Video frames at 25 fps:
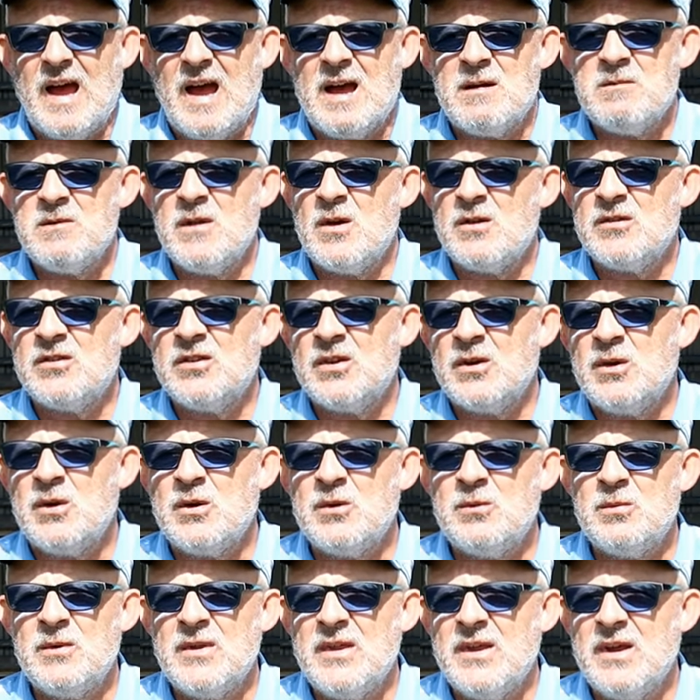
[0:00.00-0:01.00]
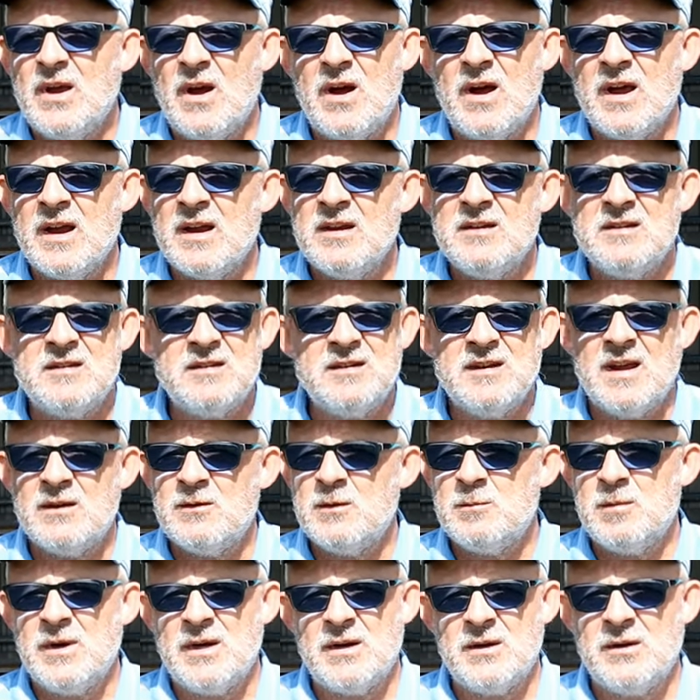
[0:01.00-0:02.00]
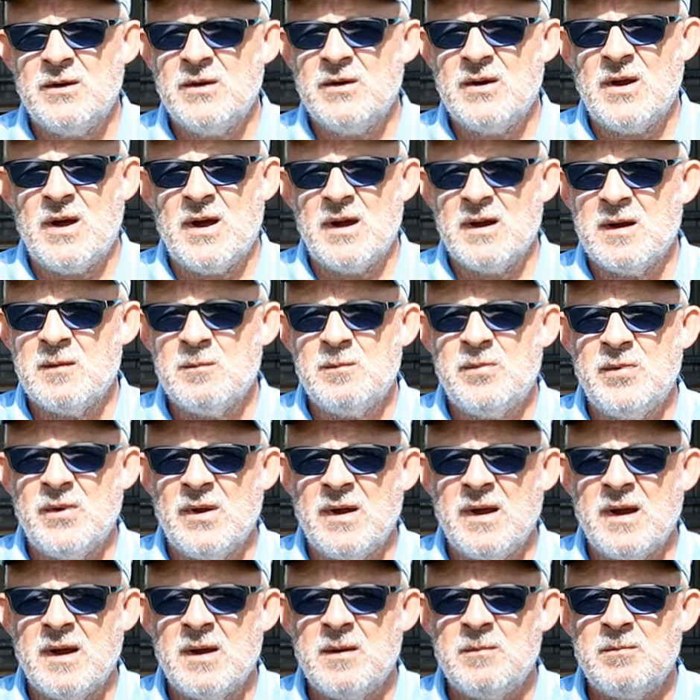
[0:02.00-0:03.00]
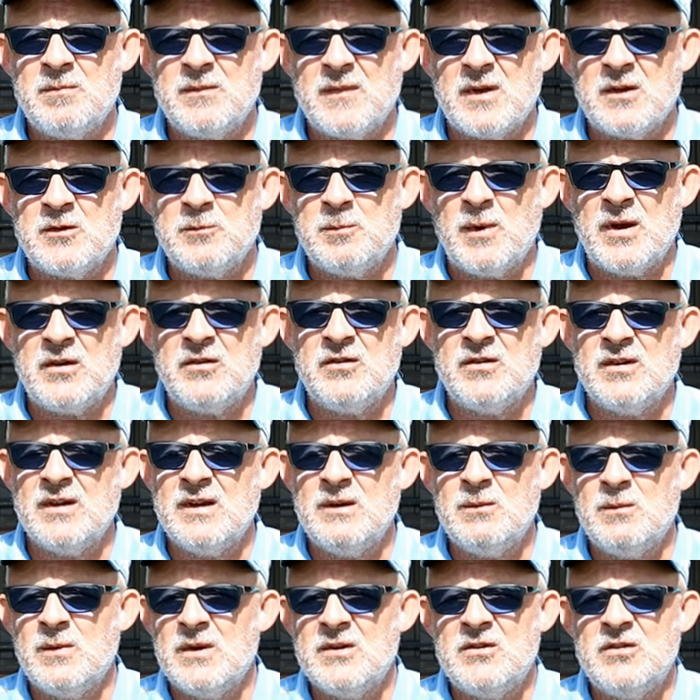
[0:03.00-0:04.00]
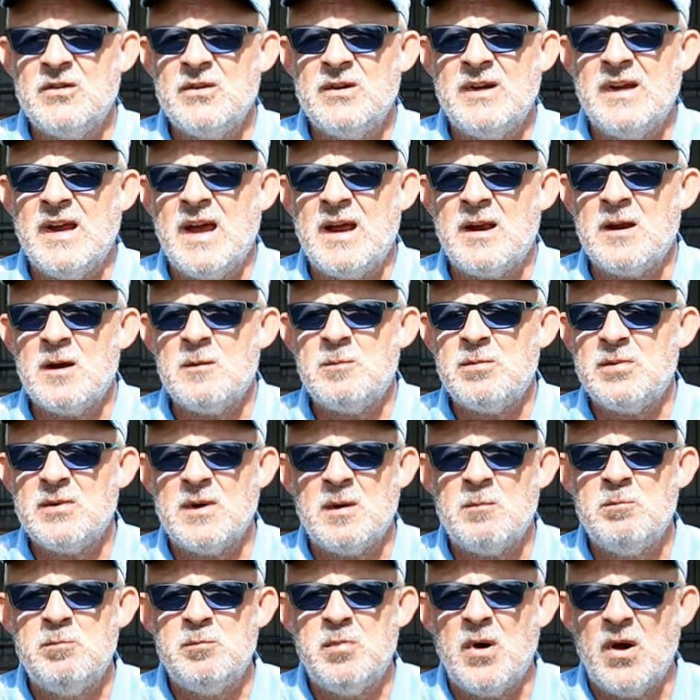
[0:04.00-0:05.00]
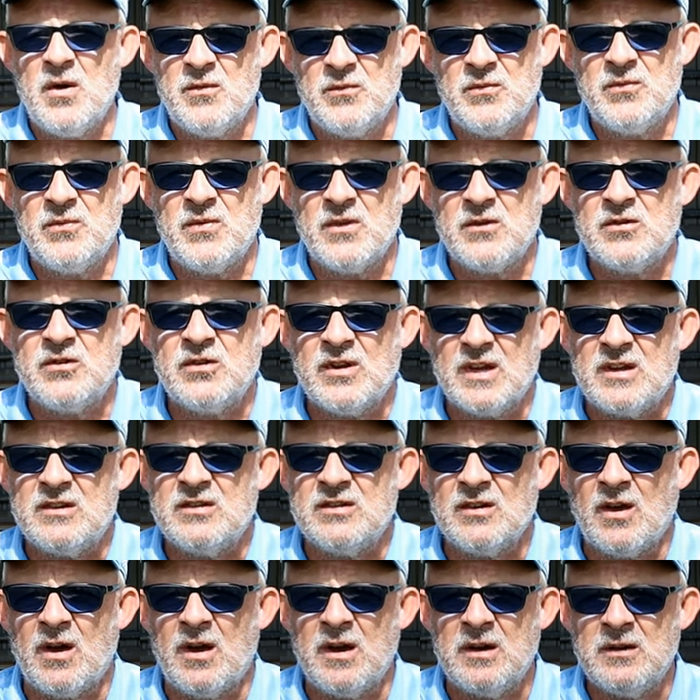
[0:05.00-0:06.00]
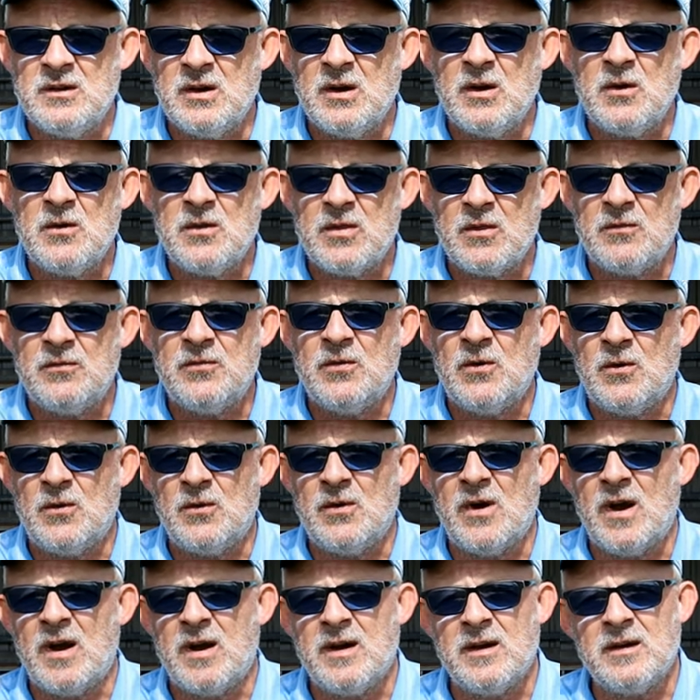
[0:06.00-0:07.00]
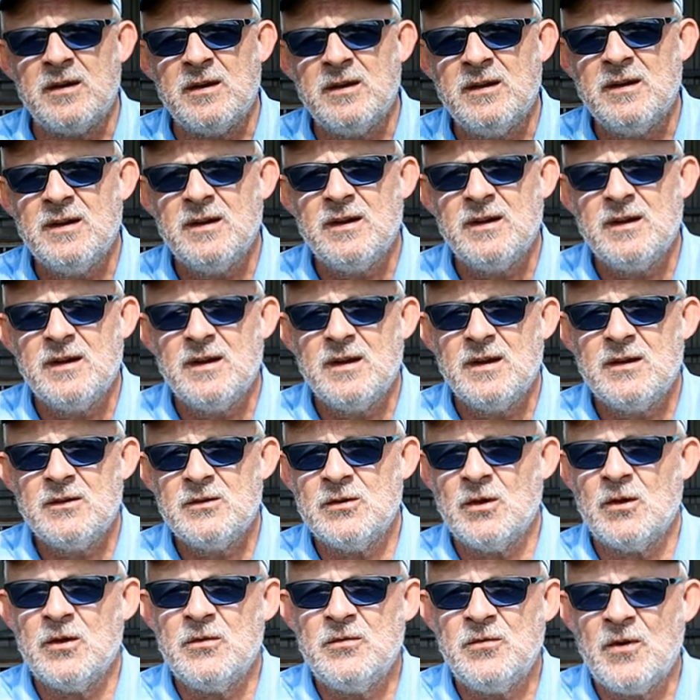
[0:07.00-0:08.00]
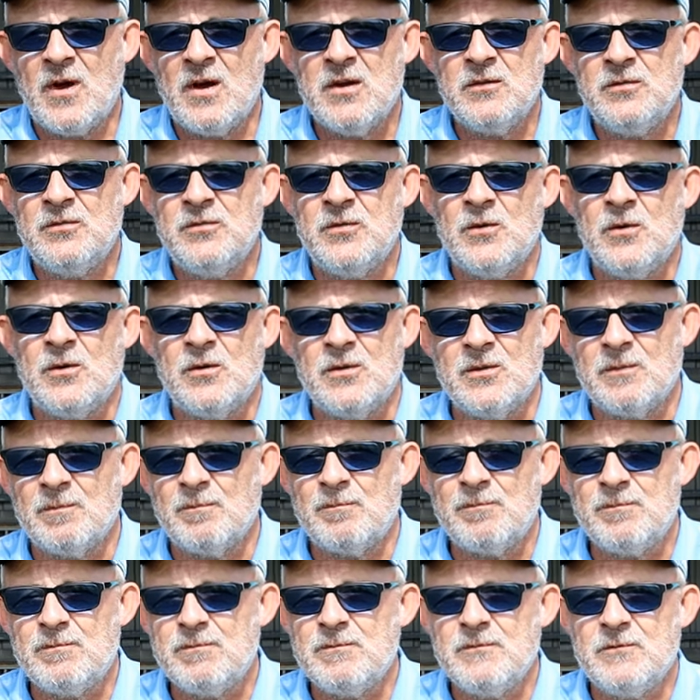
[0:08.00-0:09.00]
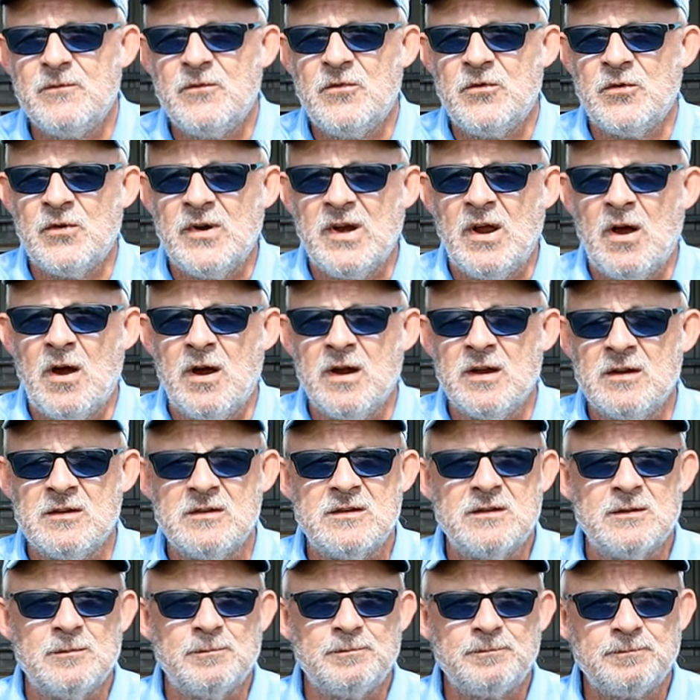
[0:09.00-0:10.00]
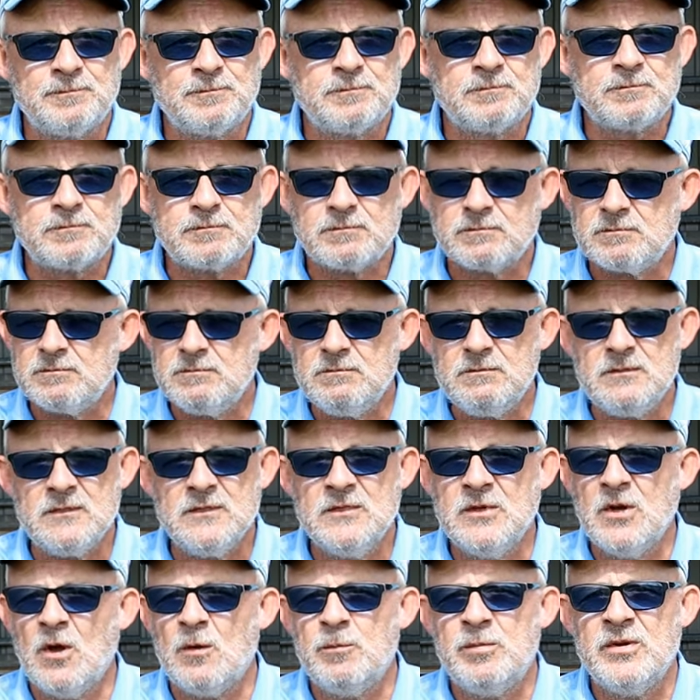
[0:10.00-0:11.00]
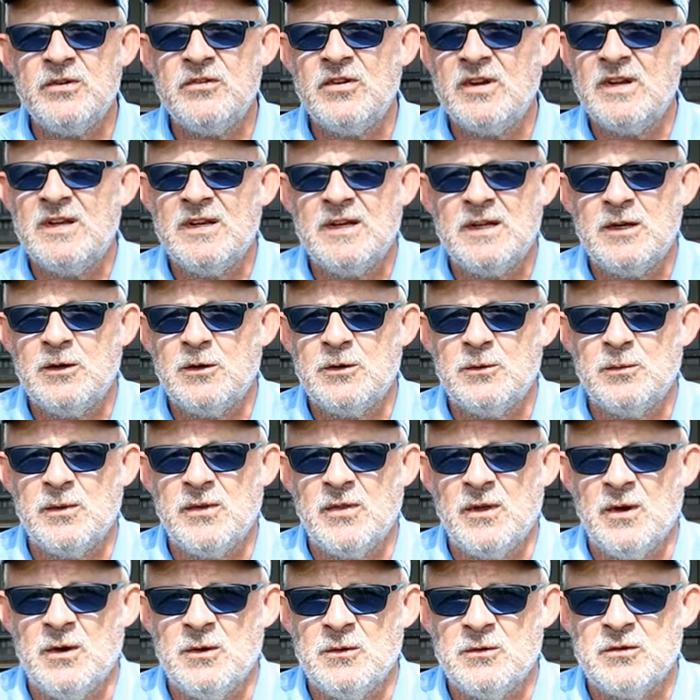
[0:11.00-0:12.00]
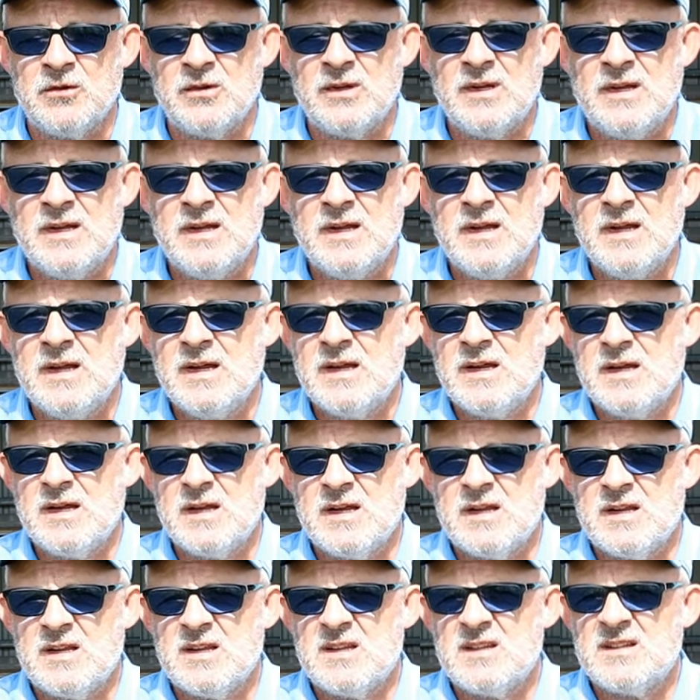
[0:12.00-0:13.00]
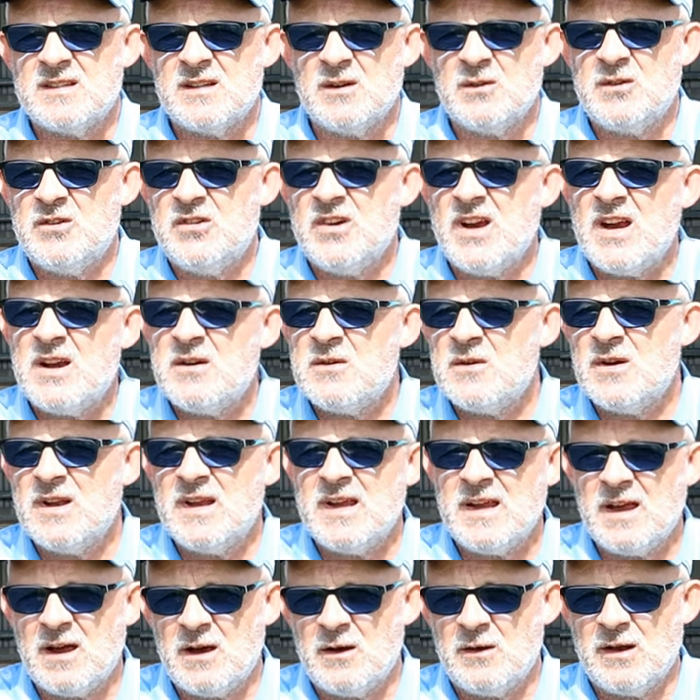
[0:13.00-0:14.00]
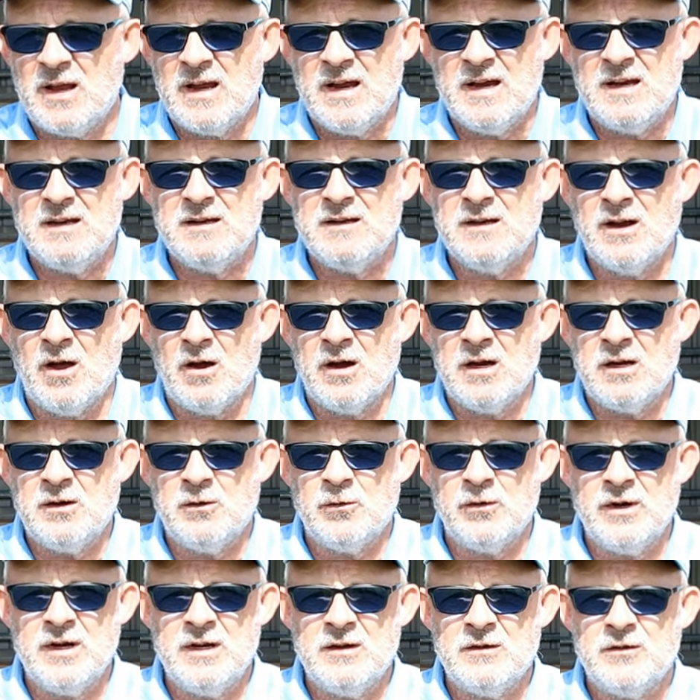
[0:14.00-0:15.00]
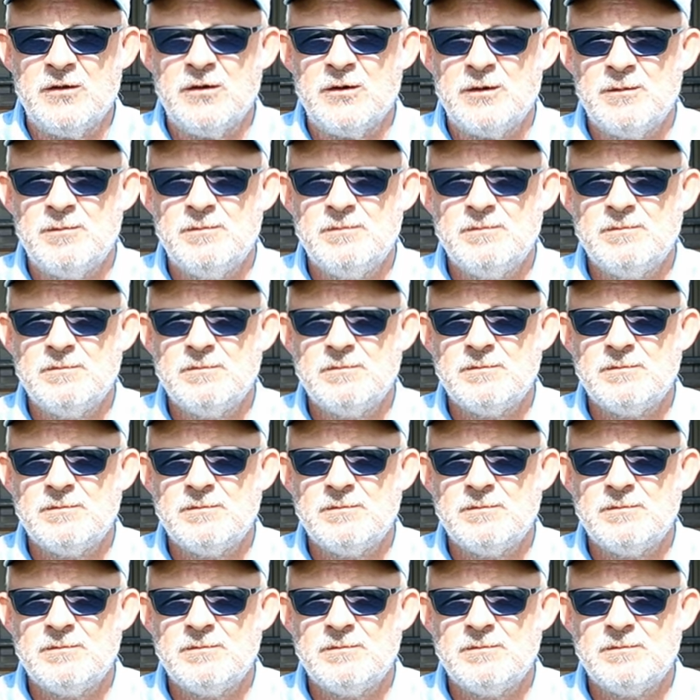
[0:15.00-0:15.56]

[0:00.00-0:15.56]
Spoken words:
I'm not so good with the irons, never been a good iron player, especially once you get up above the 6-iron, you know, the 4-iron, sorry, 5-4 and 3-irons. Not particularly good with those. So generally I'll hit 9 greens.